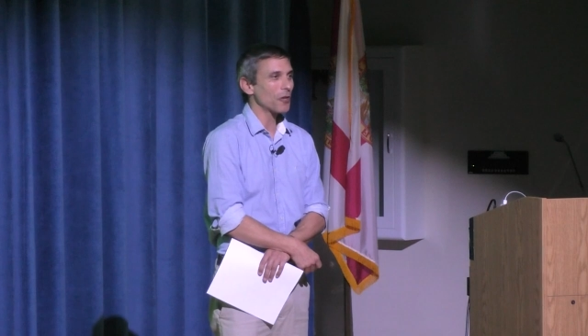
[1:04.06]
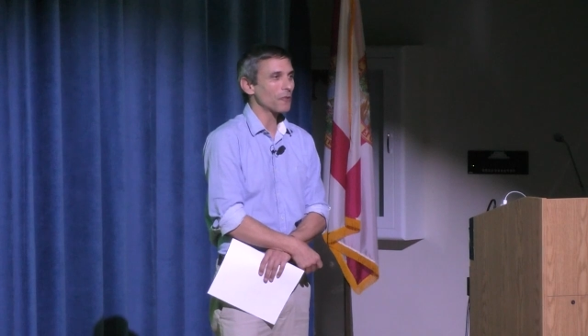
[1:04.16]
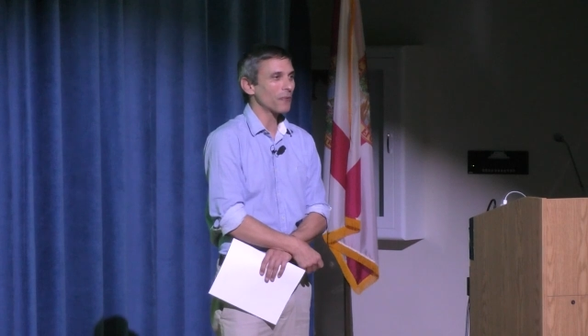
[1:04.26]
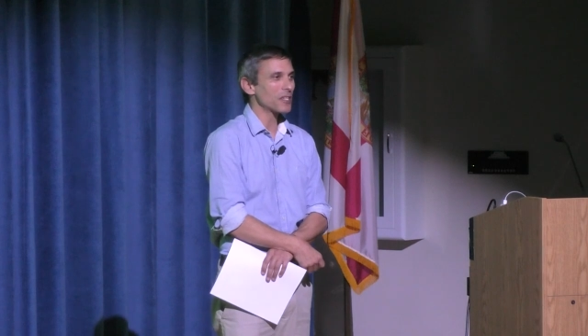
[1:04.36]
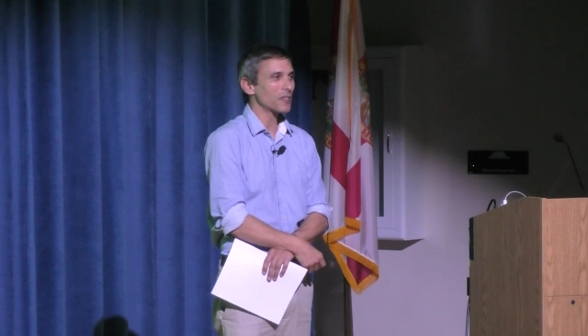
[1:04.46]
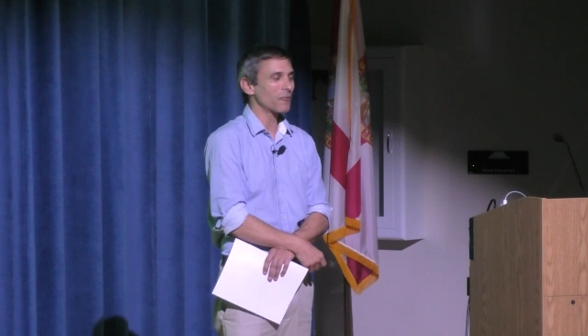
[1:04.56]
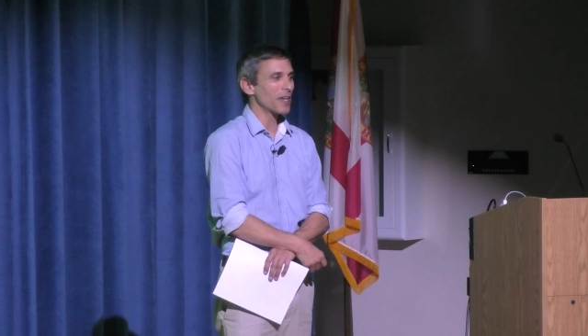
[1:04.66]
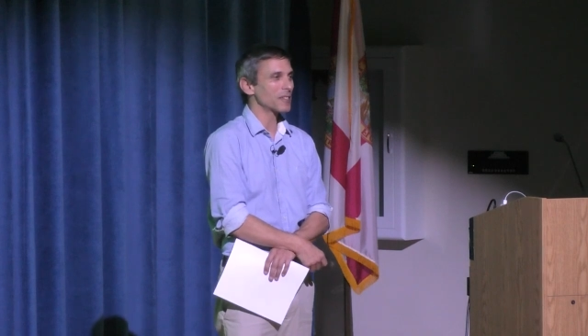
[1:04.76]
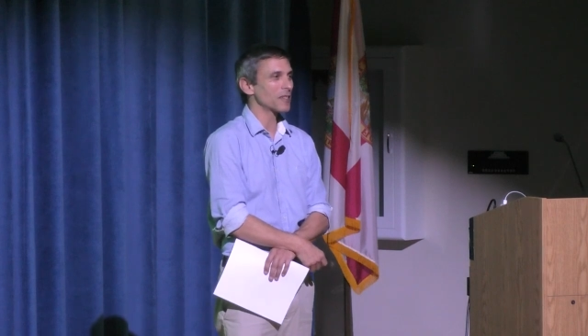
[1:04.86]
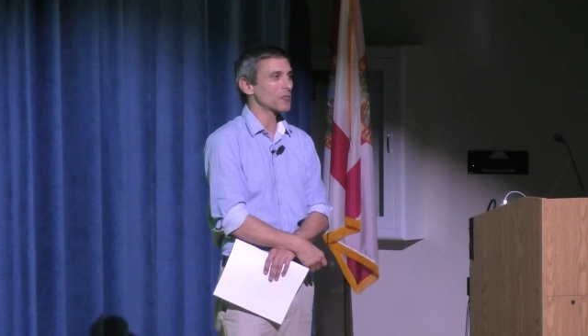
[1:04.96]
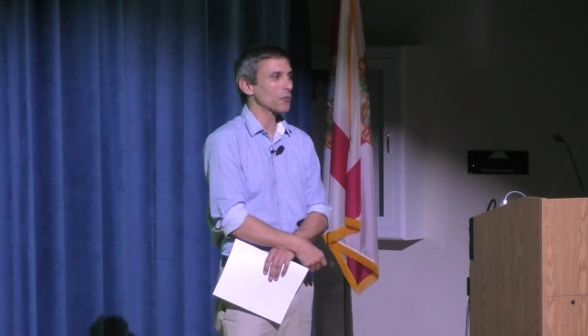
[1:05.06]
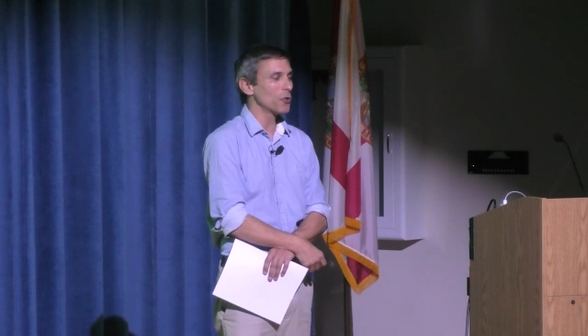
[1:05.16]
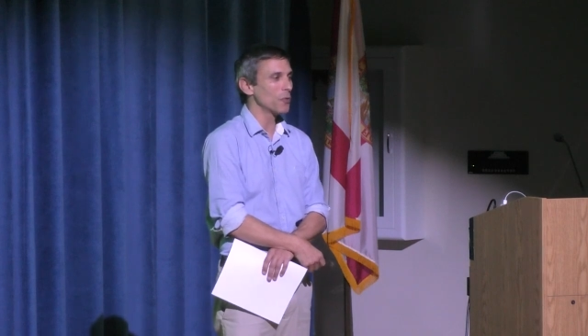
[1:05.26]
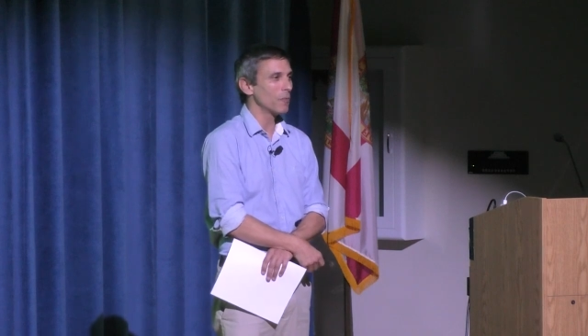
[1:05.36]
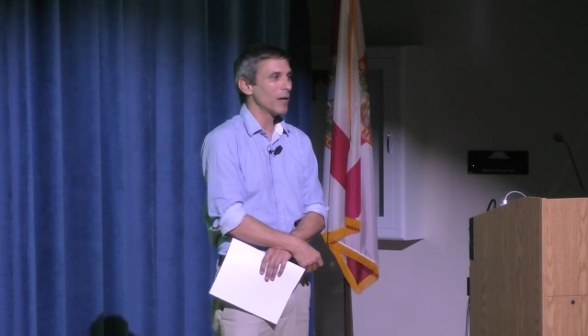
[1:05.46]
other face to face in this
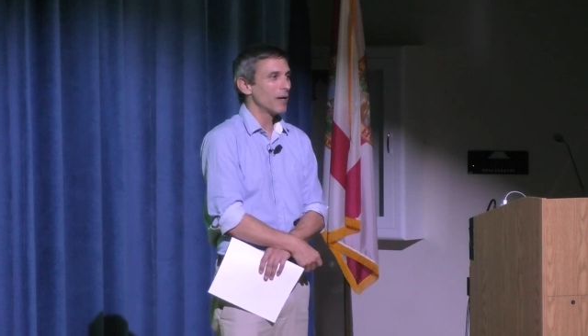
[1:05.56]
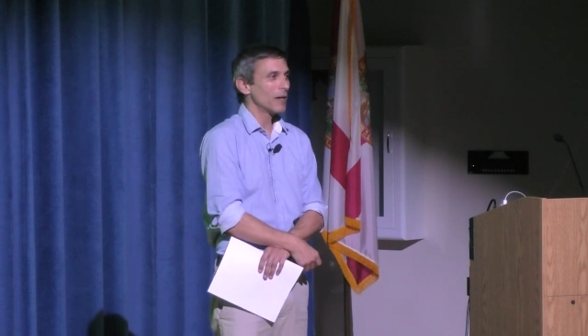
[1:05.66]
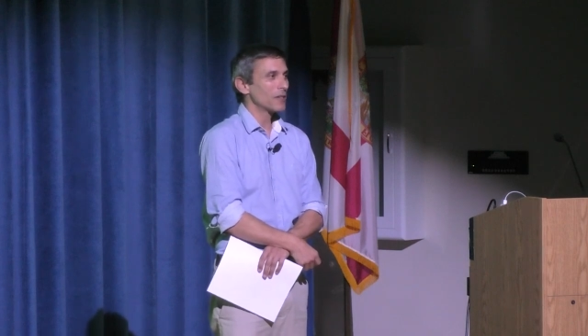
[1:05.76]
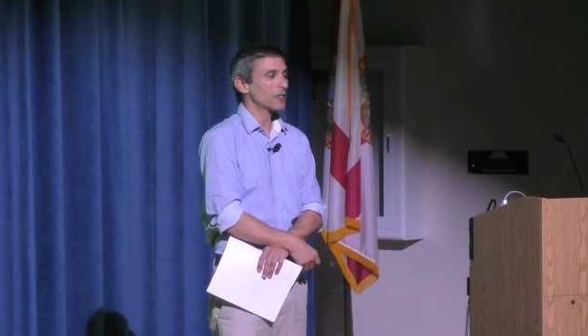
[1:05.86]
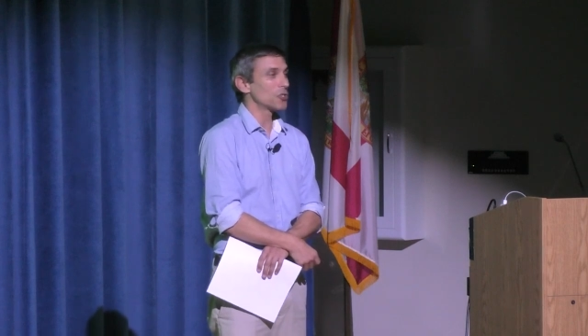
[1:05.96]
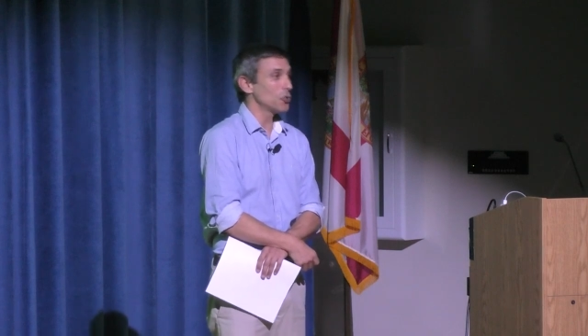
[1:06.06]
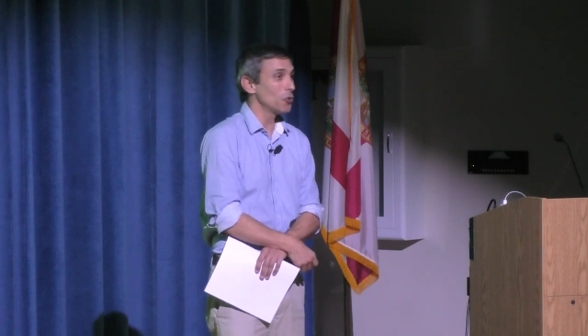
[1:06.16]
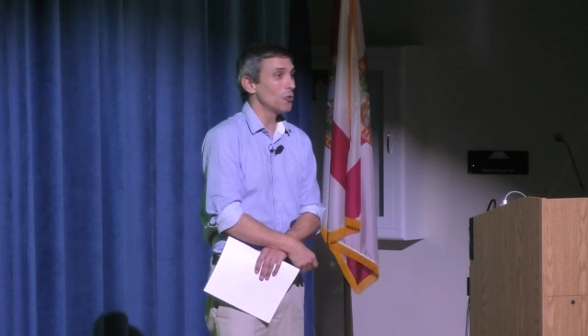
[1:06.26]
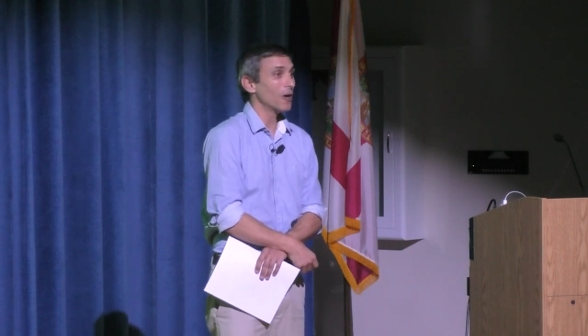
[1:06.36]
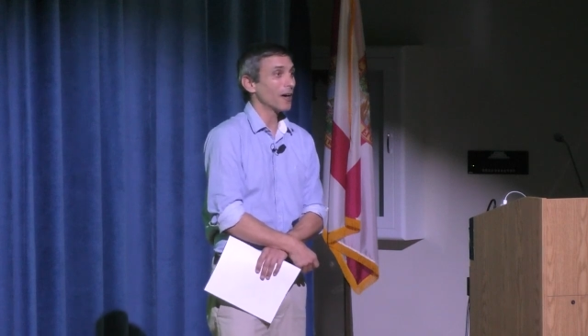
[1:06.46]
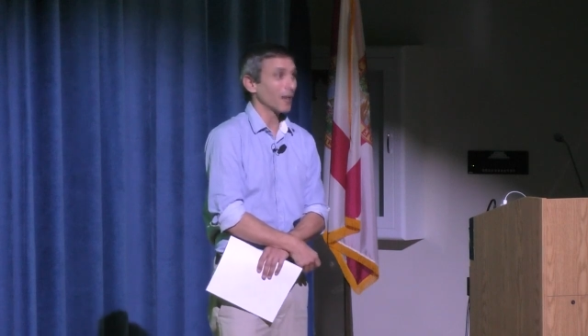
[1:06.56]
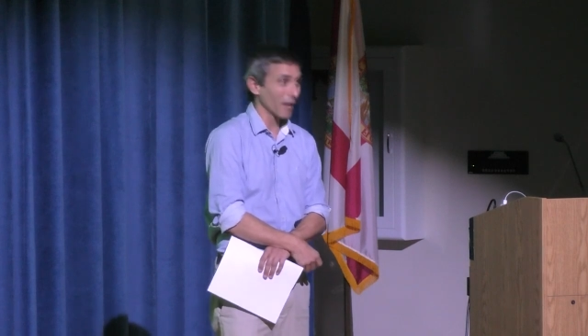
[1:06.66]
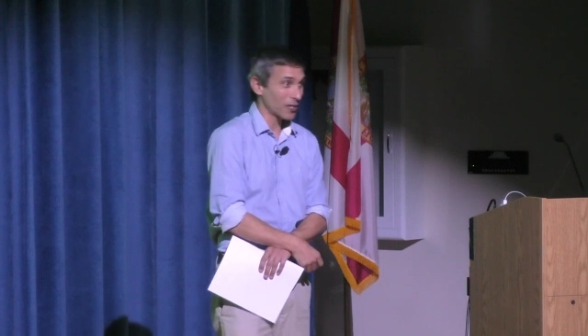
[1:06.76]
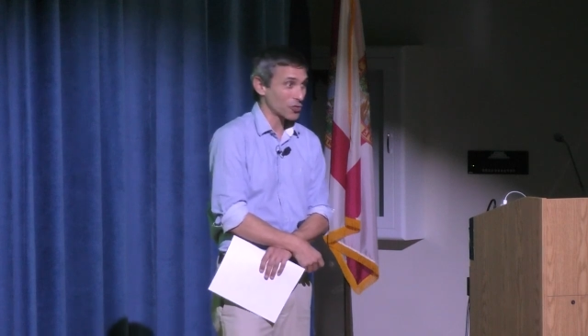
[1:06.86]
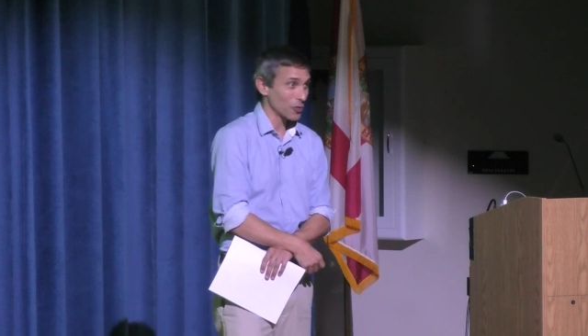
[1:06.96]
room to do a
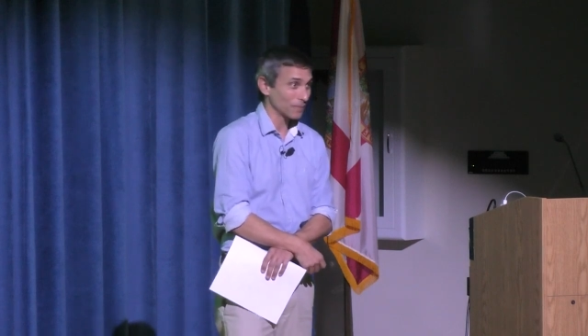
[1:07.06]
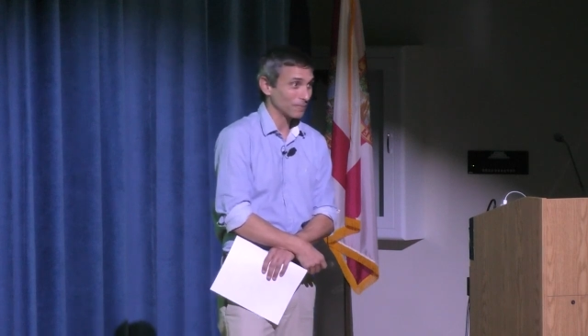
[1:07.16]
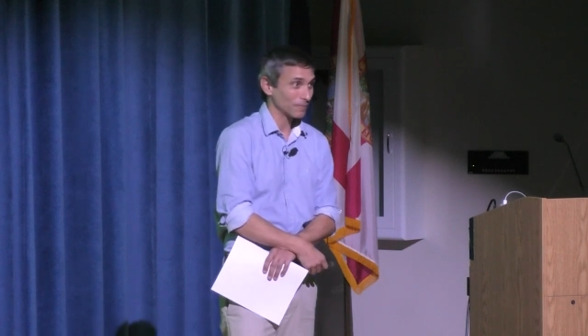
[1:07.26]
lecture.